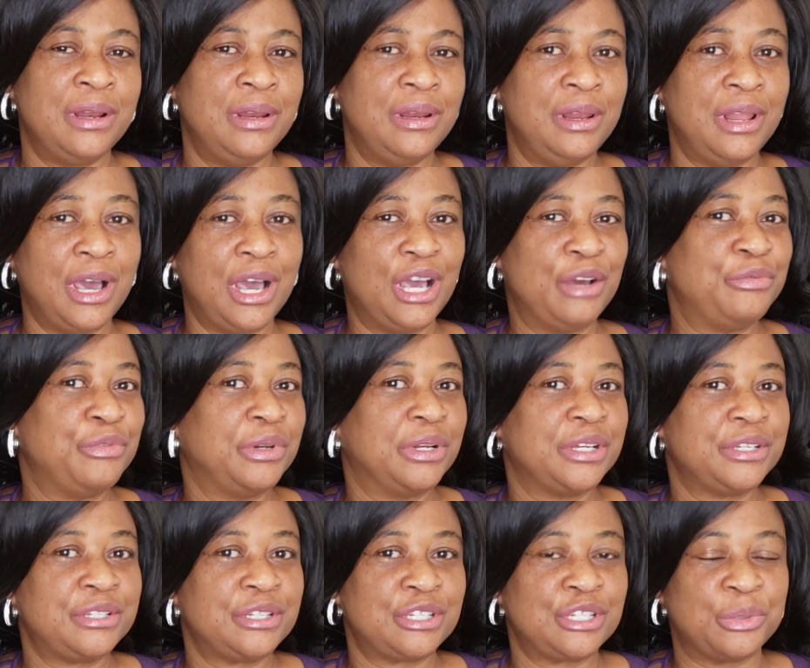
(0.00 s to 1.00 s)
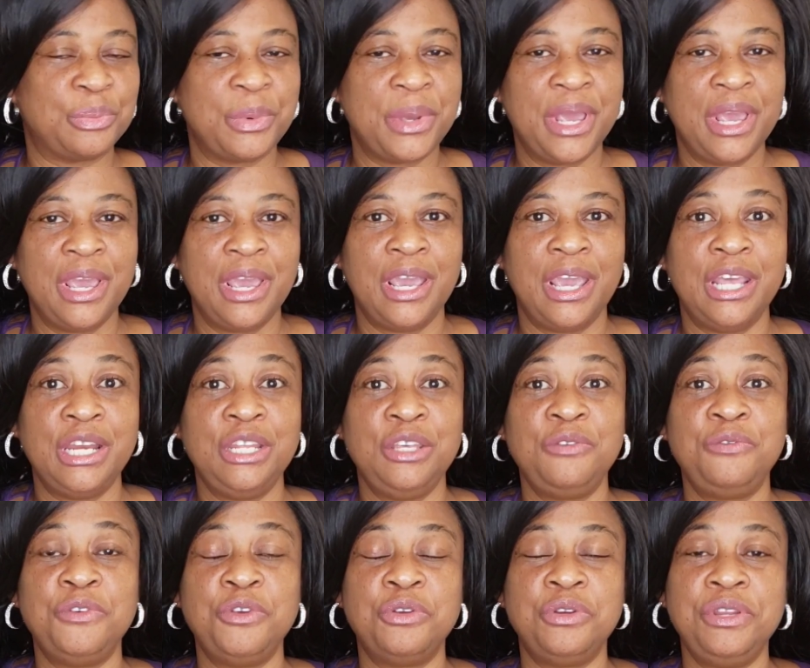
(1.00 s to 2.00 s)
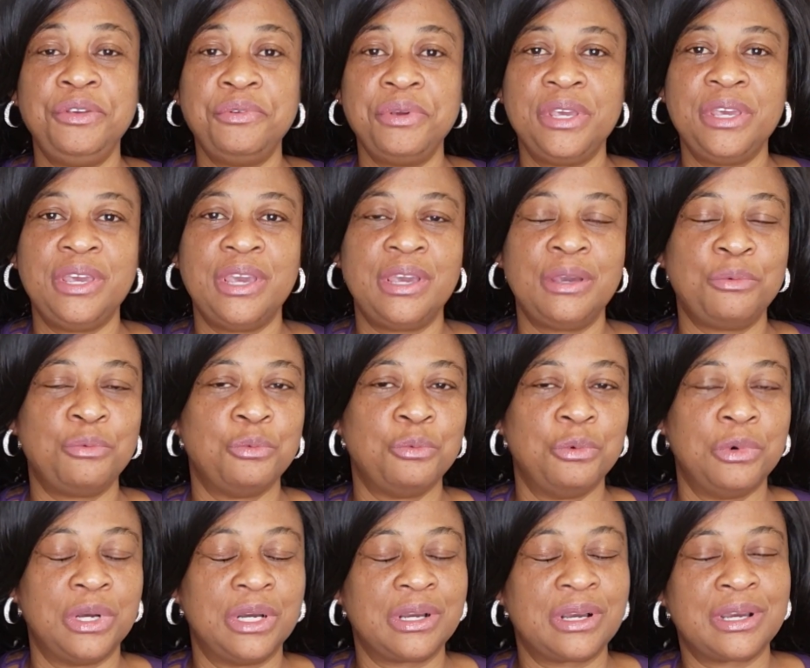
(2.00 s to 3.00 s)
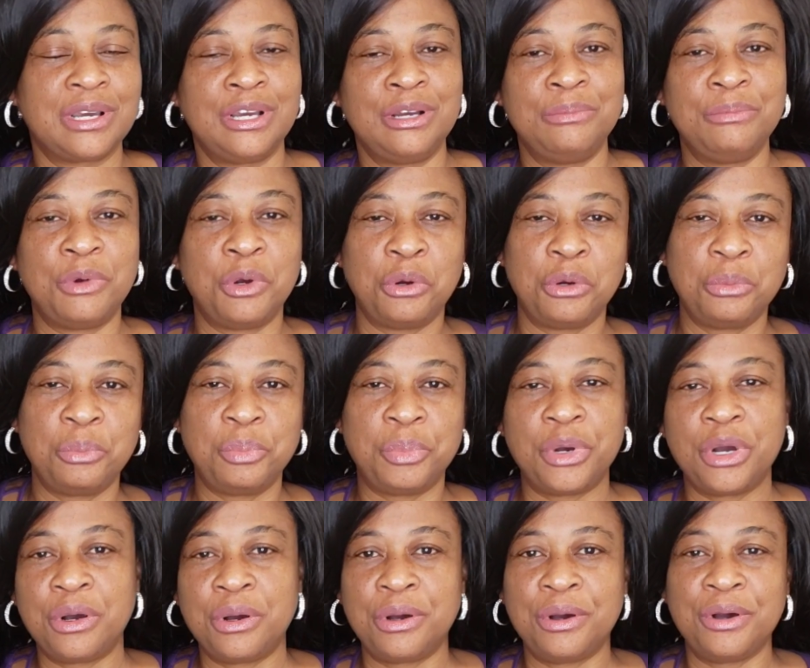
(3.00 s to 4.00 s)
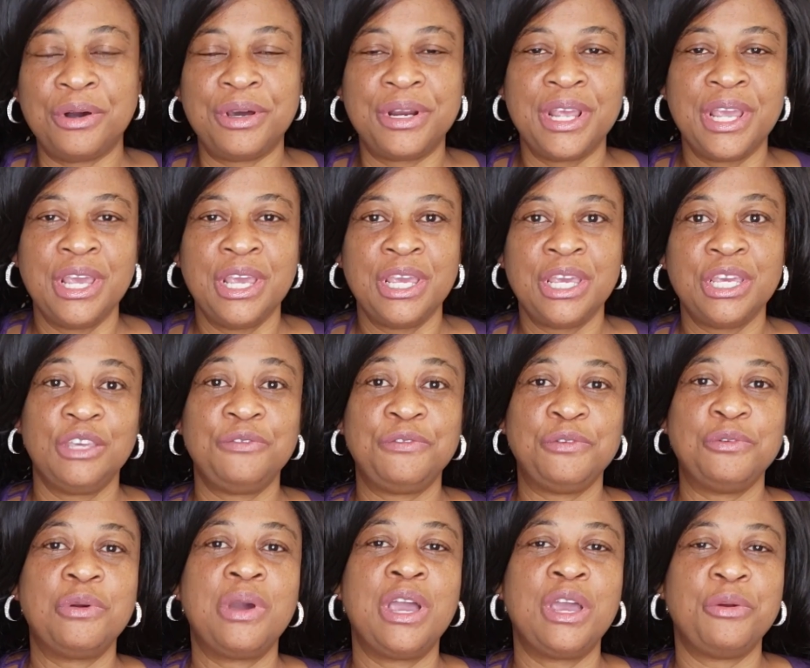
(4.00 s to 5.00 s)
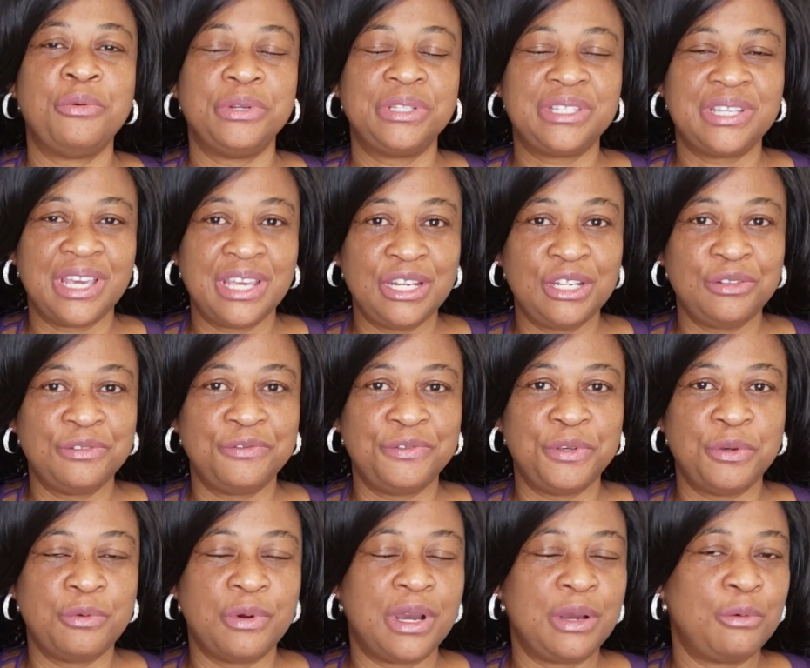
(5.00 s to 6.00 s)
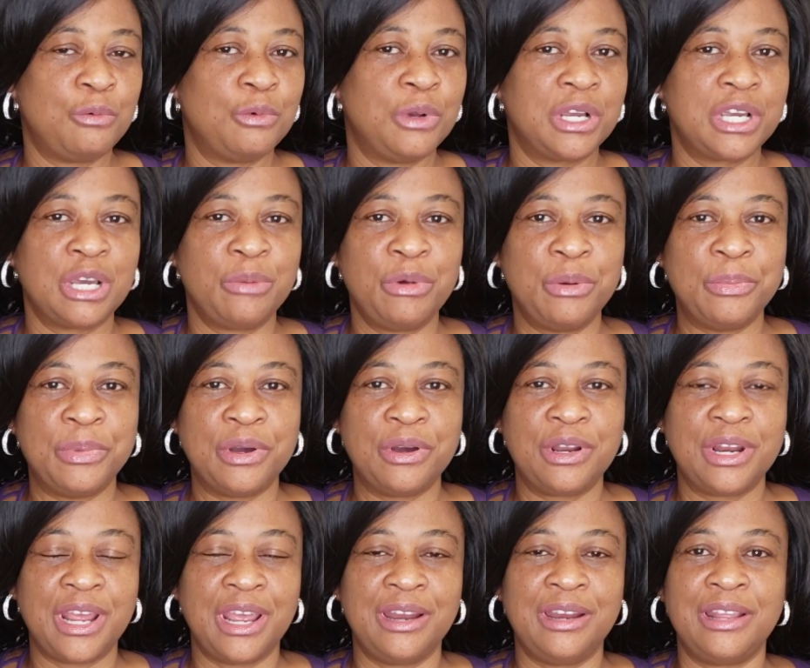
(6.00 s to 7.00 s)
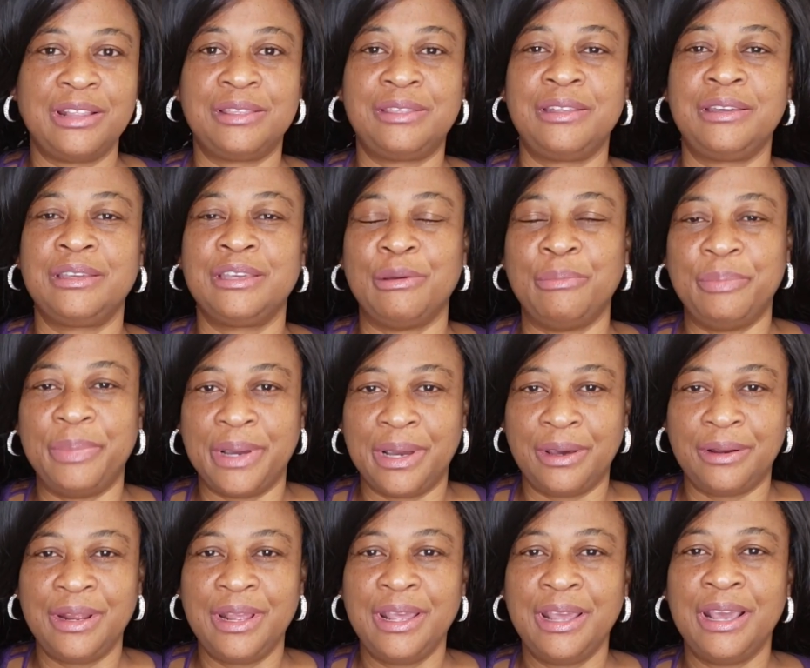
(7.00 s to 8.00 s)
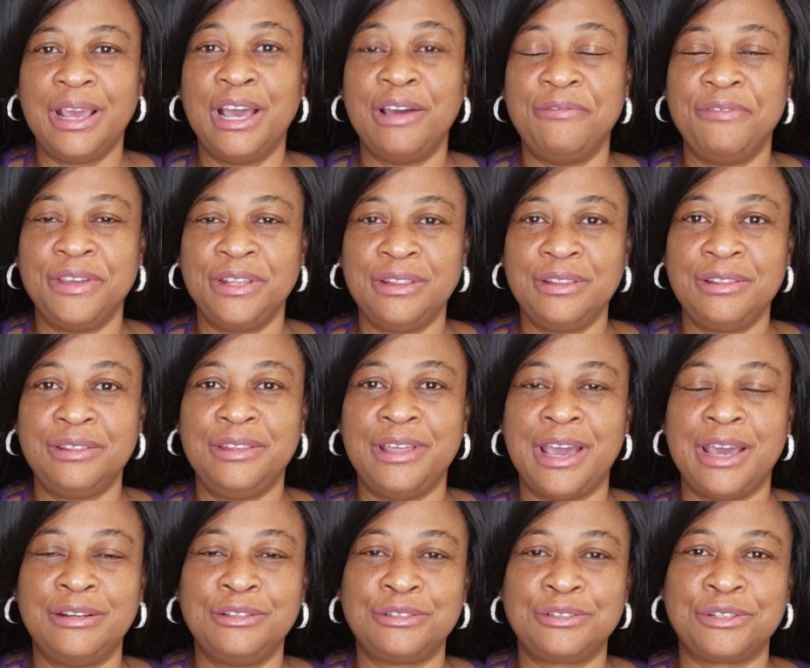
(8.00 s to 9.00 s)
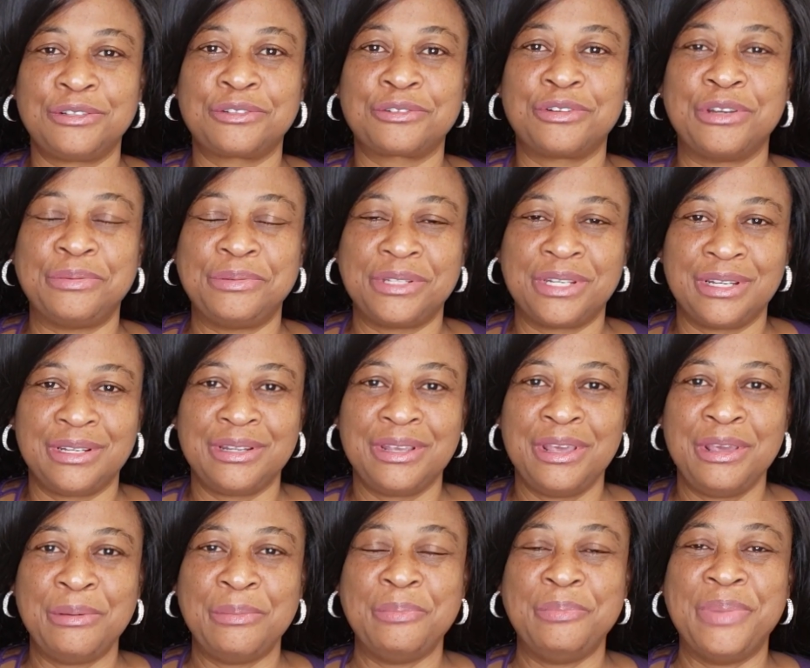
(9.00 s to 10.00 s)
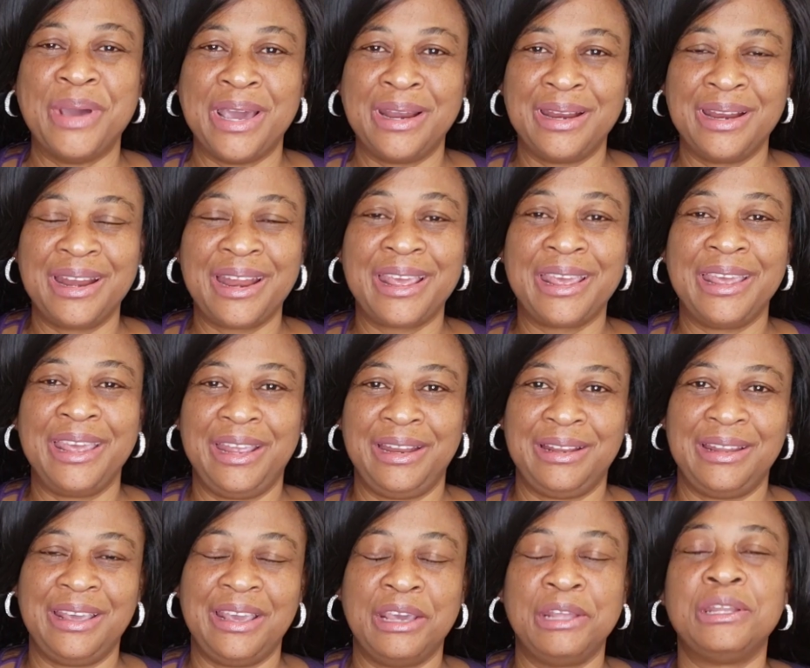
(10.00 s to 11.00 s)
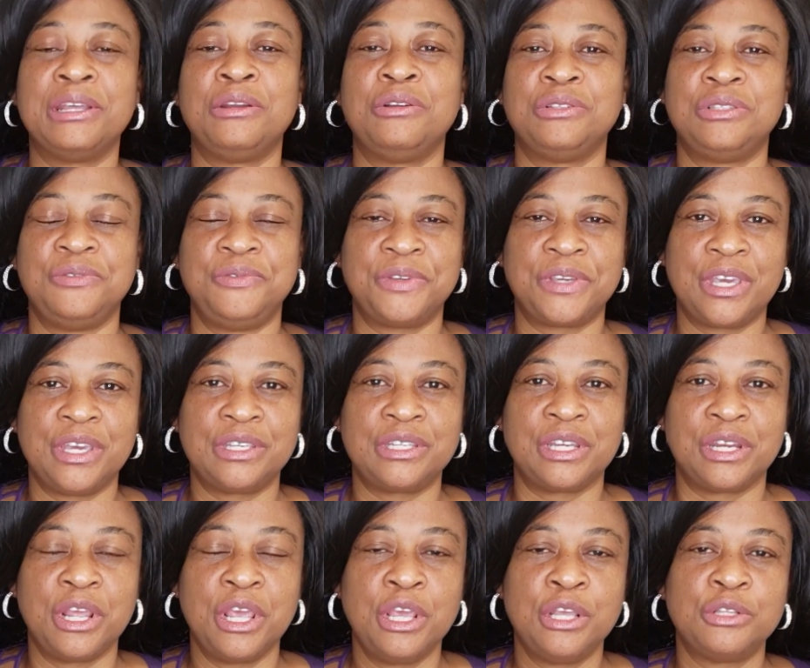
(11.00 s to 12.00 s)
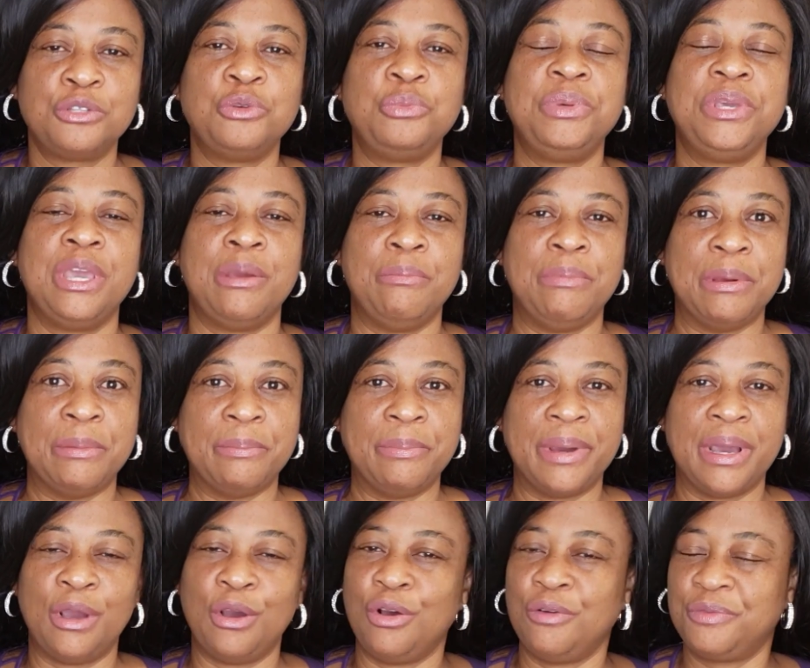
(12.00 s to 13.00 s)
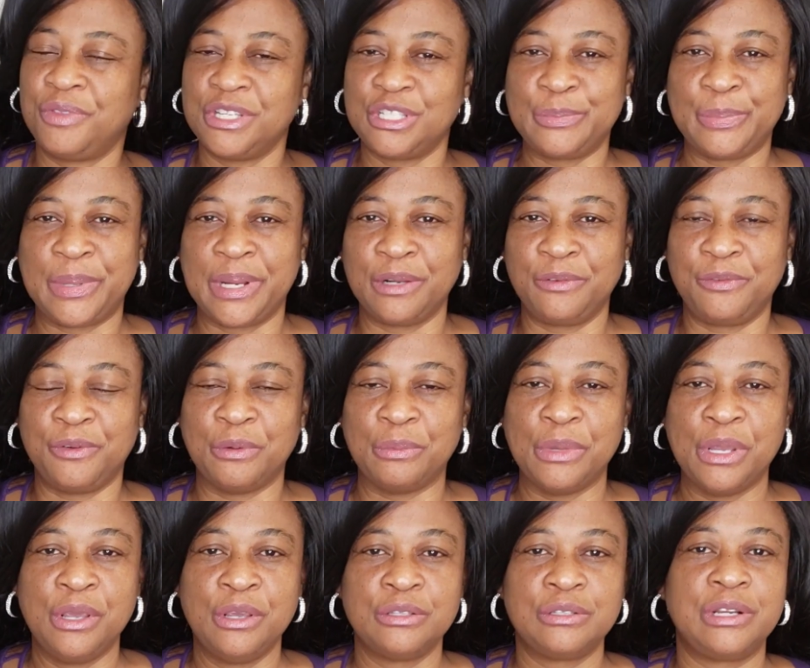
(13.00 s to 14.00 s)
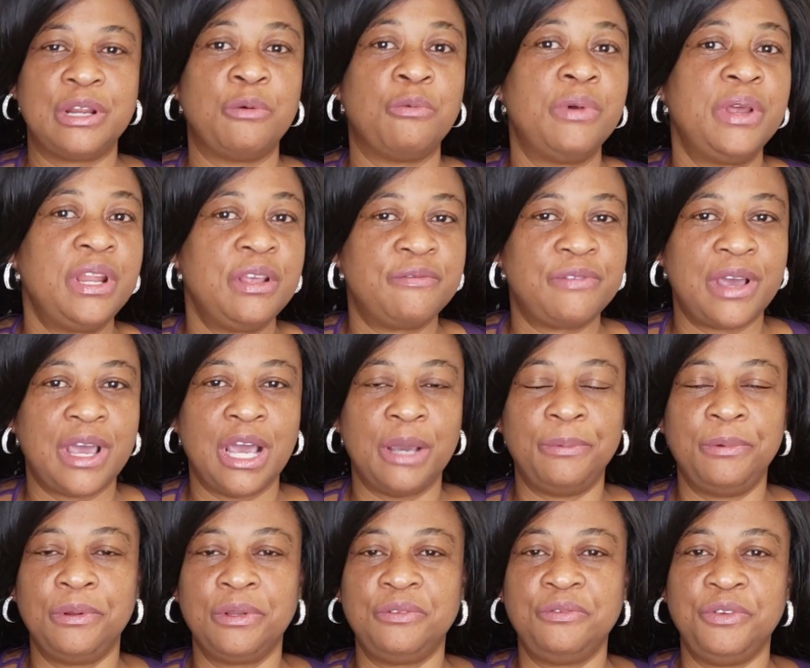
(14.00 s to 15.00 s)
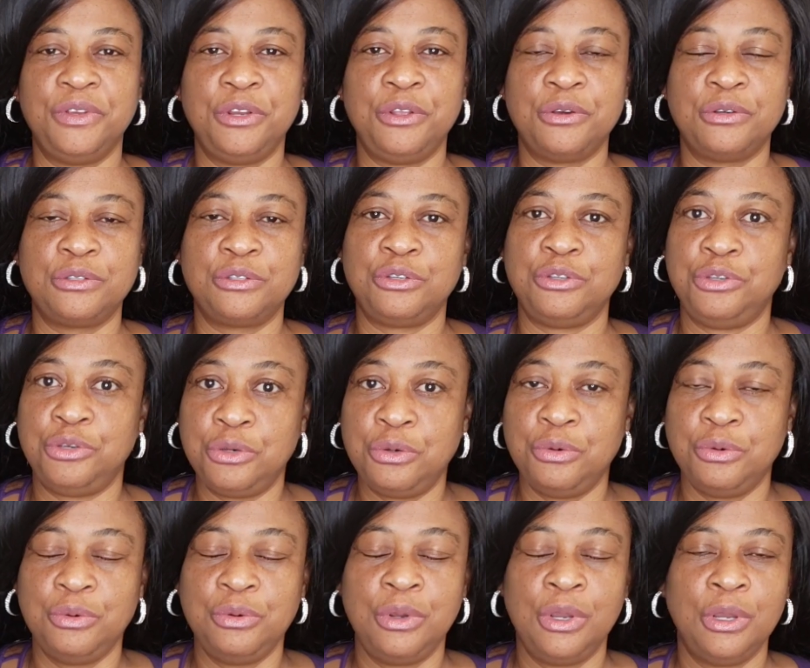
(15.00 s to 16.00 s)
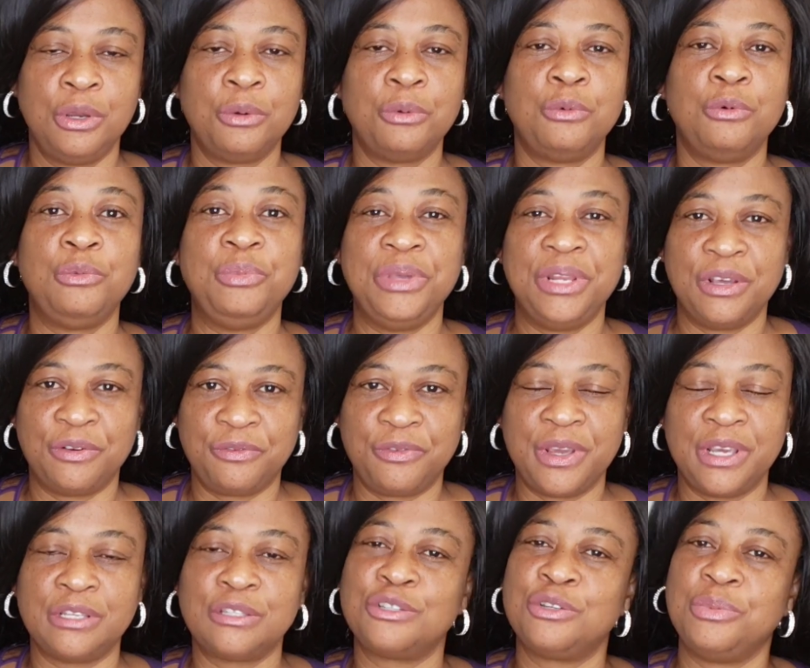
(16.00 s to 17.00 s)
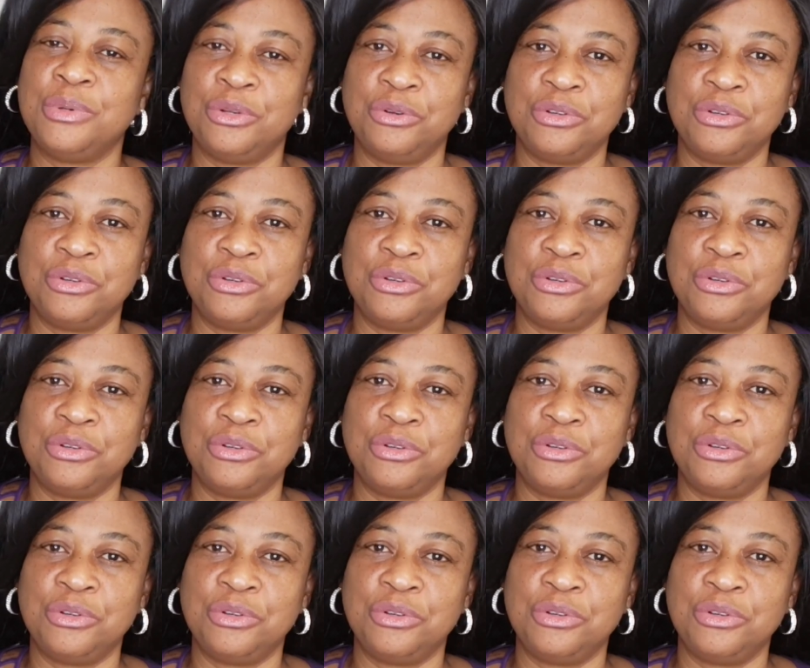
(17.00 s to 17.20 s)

love, relationship. And if you're new here, welcome on board. If you are a returning viewer, welcome on board, and then think about having that subscription button hit and the notification to be a member of this platform, so that whenever I upload videos, you will be the first to be